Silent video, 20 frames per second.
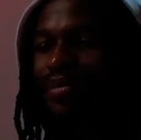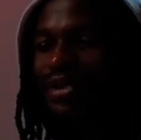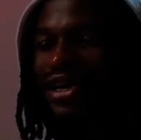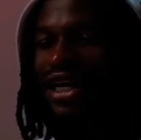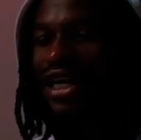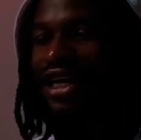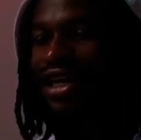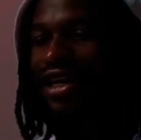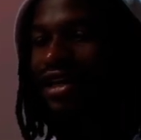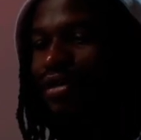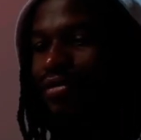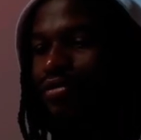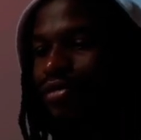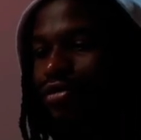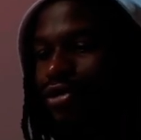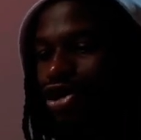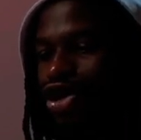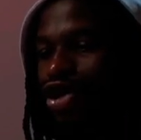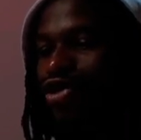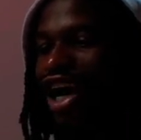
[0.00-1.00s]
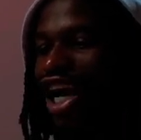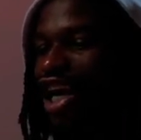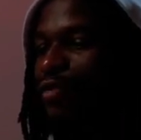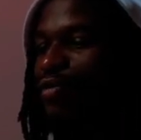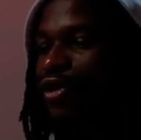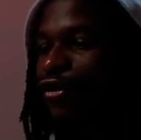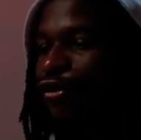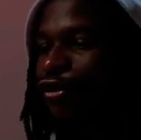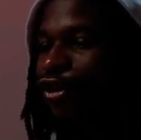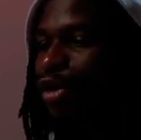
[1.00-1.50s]
be
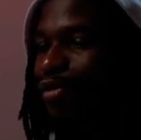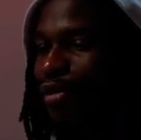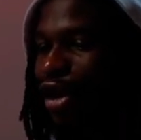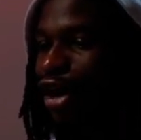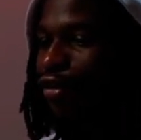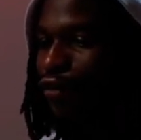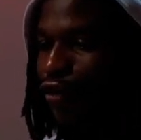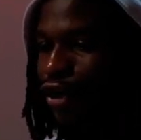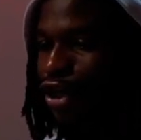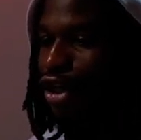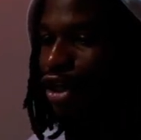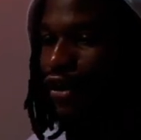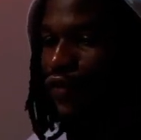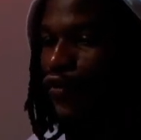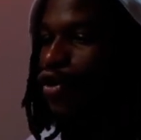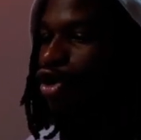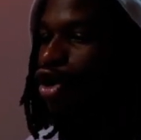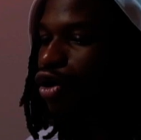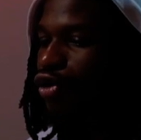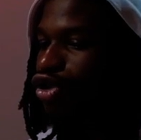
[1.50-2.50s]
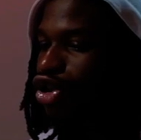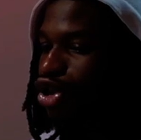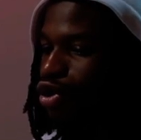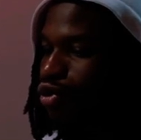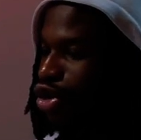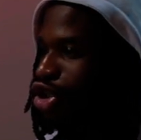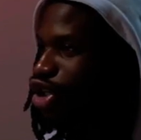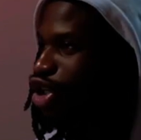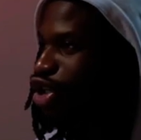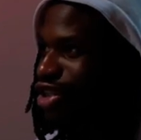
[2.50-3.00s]
from Mount Vernon if you're gonna do
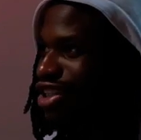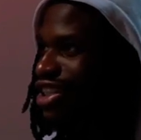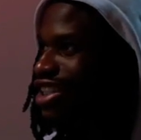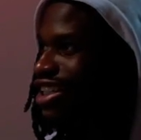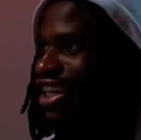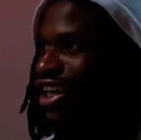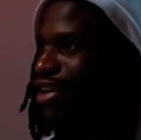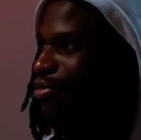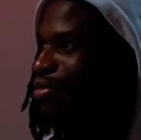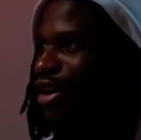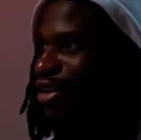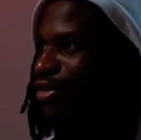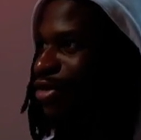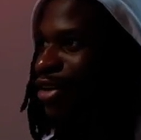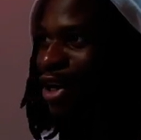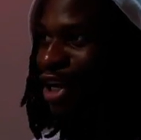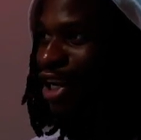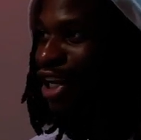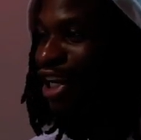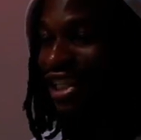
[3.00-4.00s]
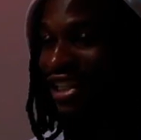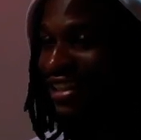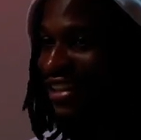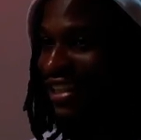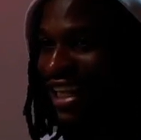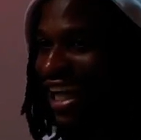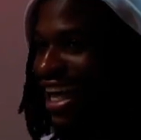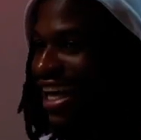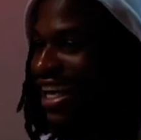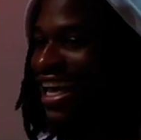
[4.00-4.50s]
certain shit in Mount Vernon. It's just
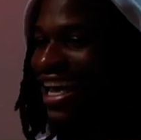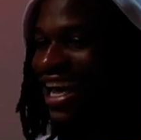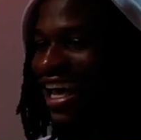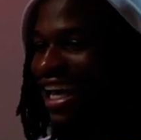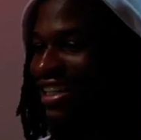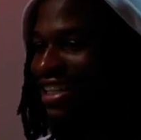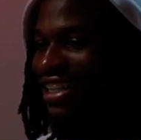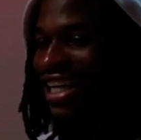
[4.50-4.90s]
like it's